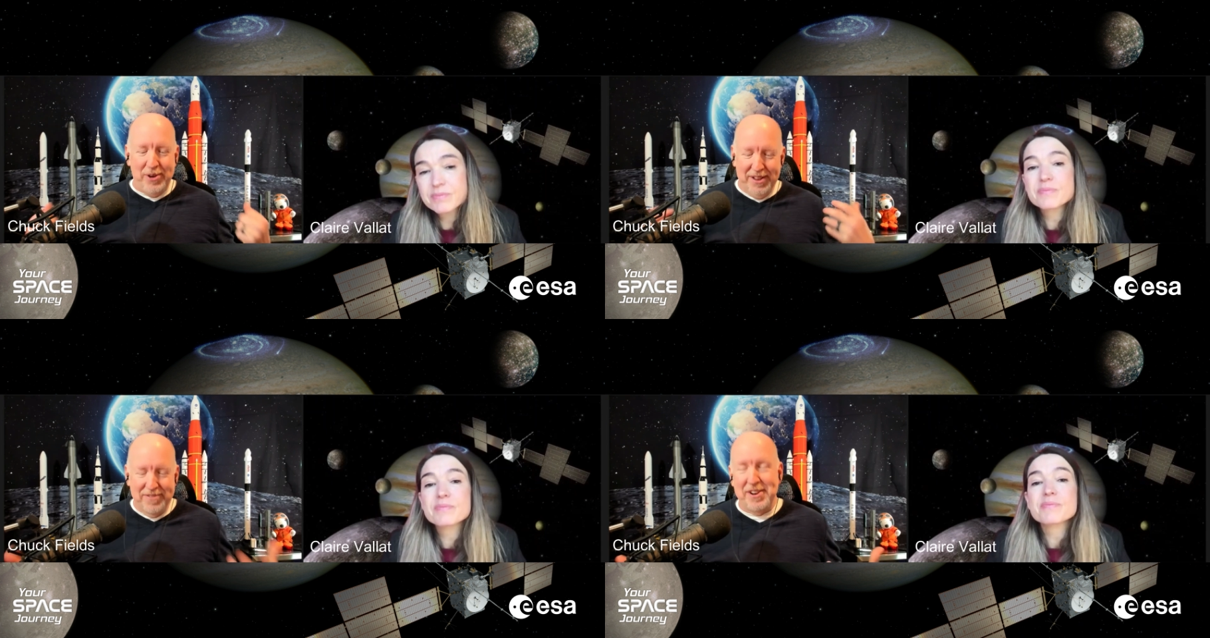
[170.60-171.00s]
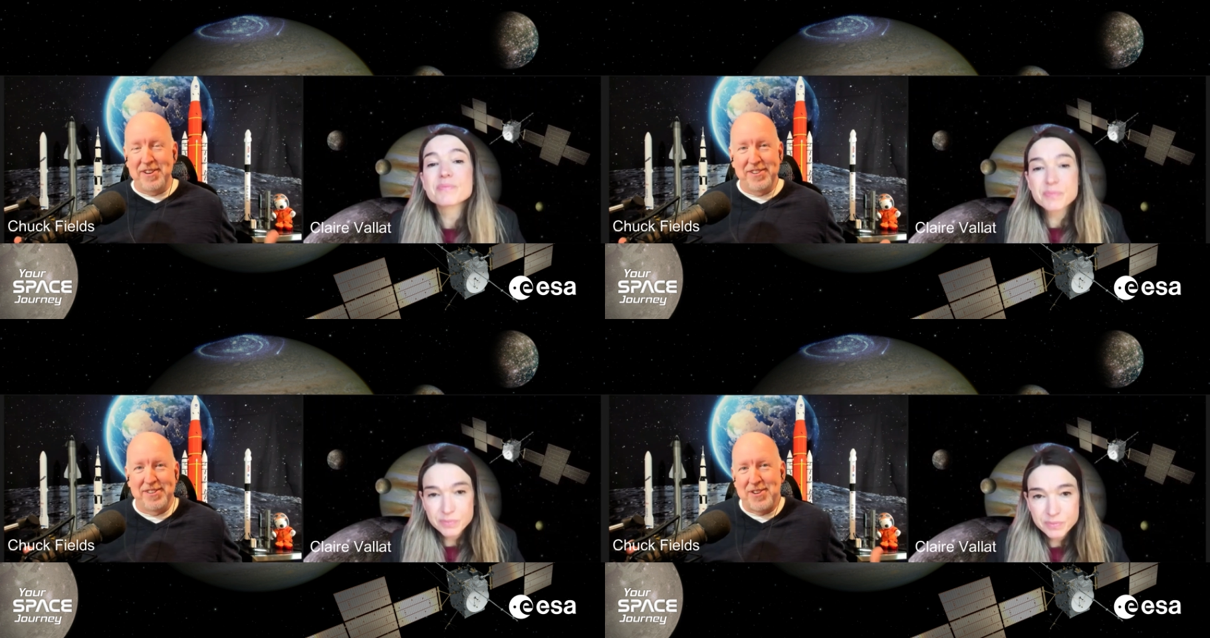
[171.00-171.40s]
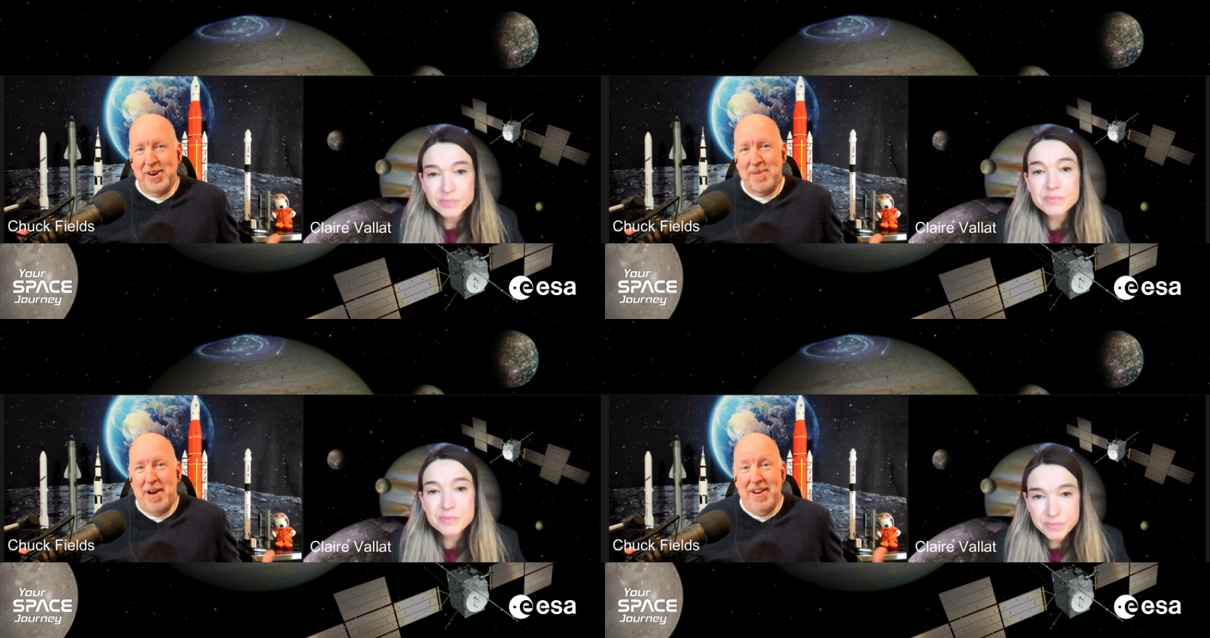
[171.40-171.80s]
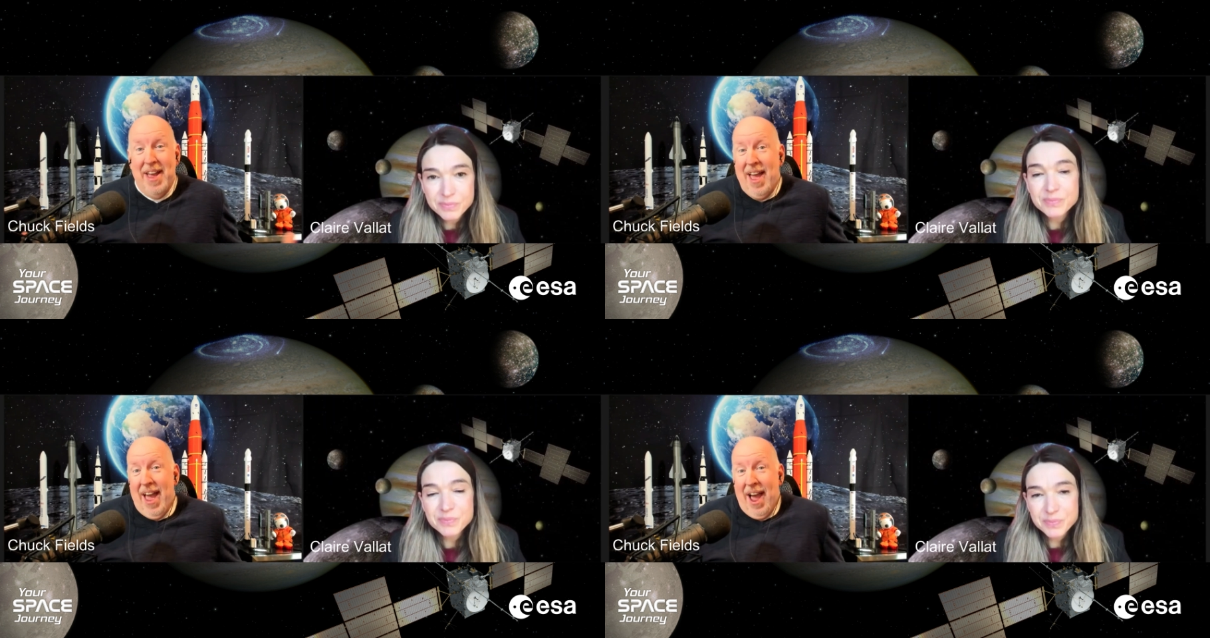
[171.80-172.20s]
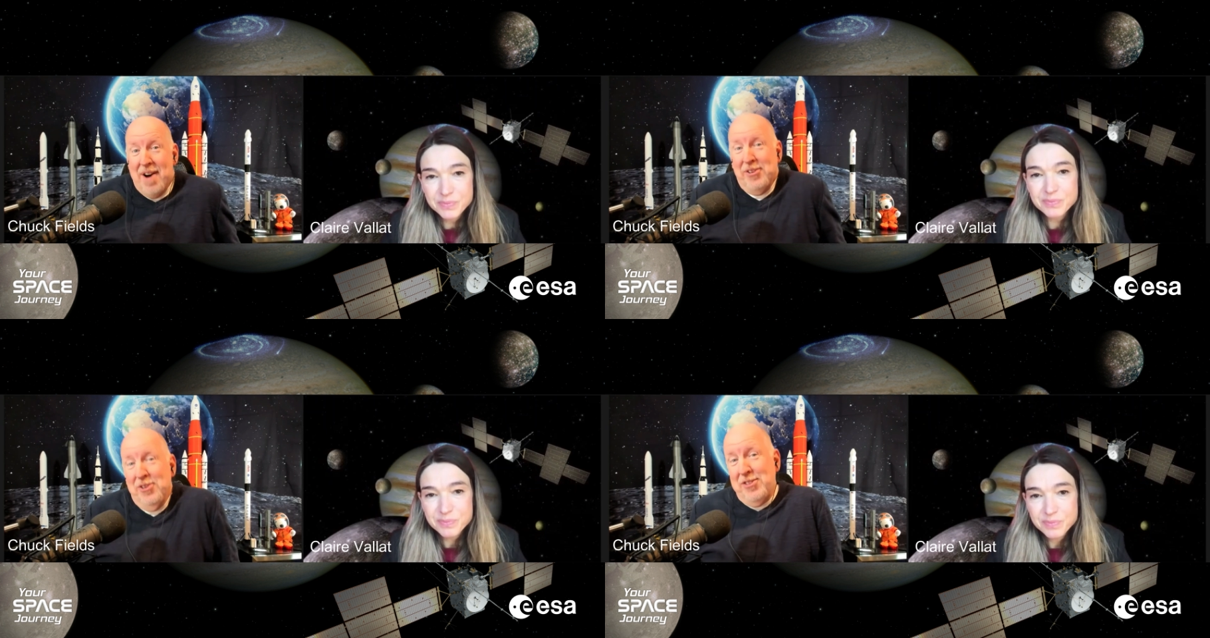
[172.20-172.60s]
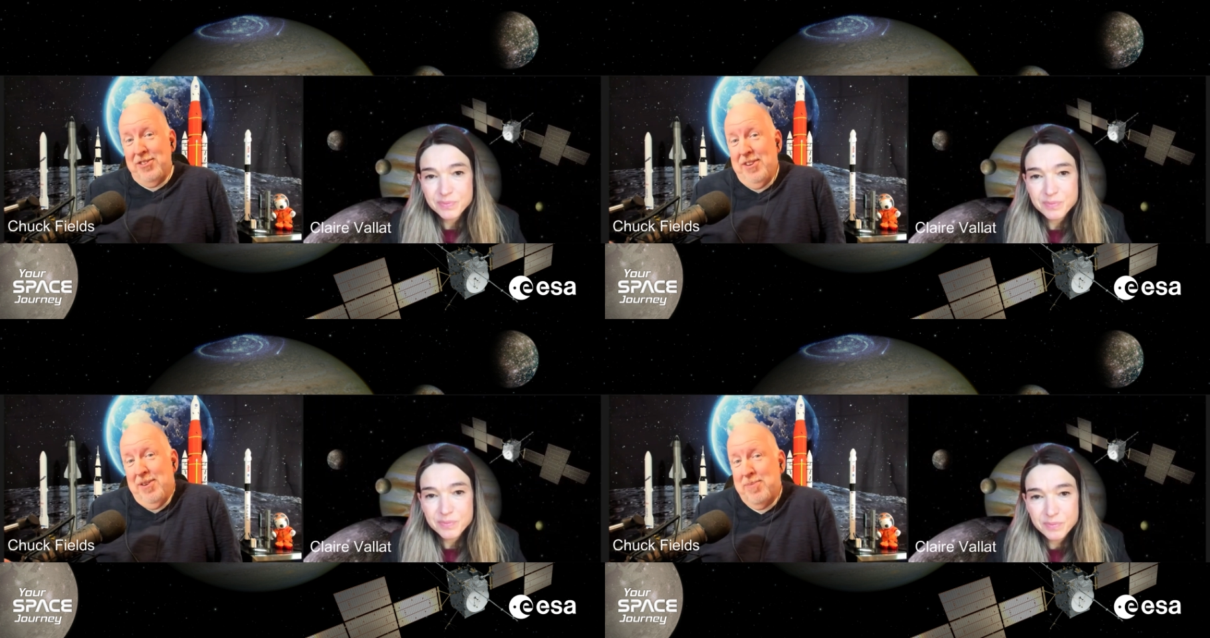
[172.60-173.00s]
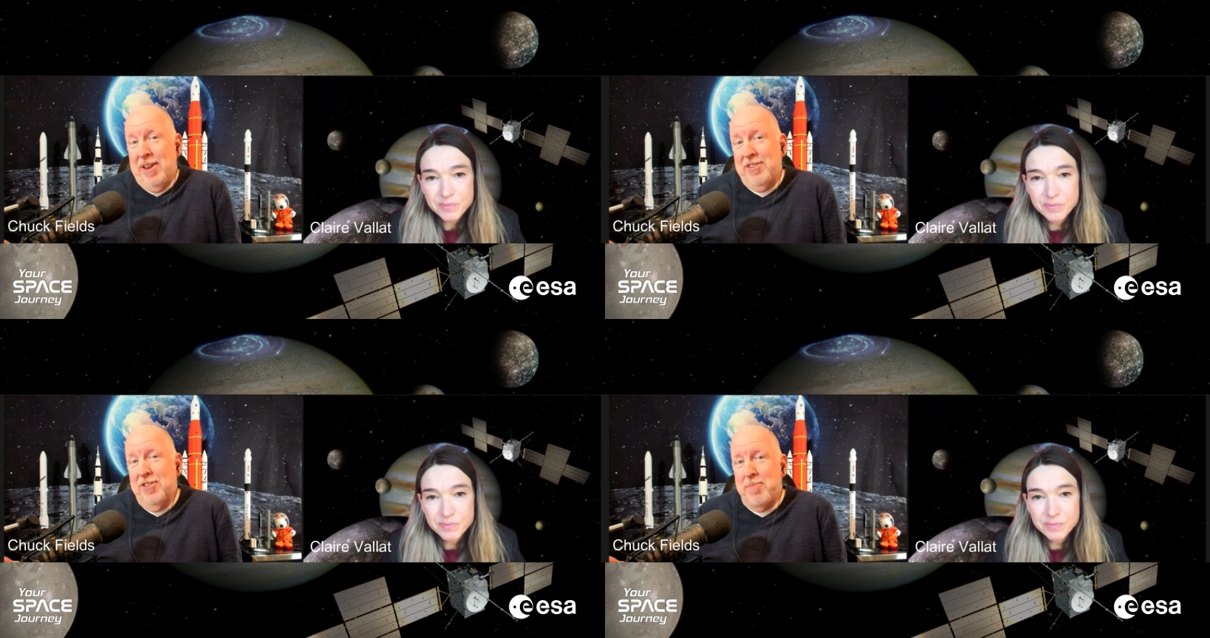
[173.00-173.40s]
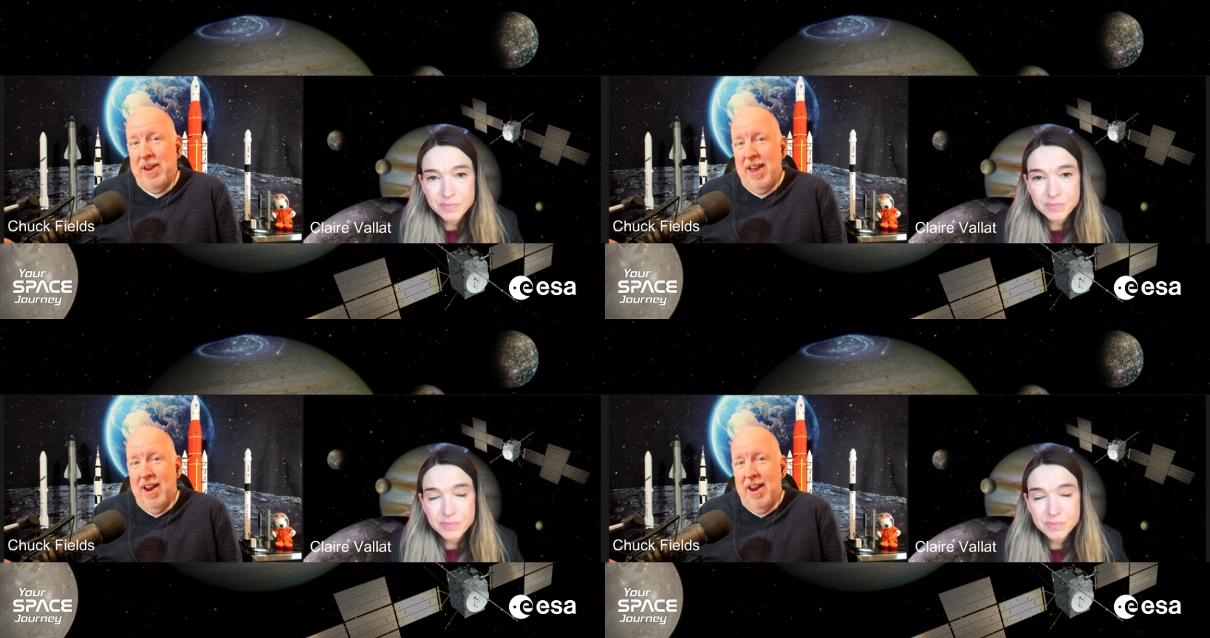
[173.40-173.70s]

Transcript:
Speaker 1: love to just talk about how your space journey began.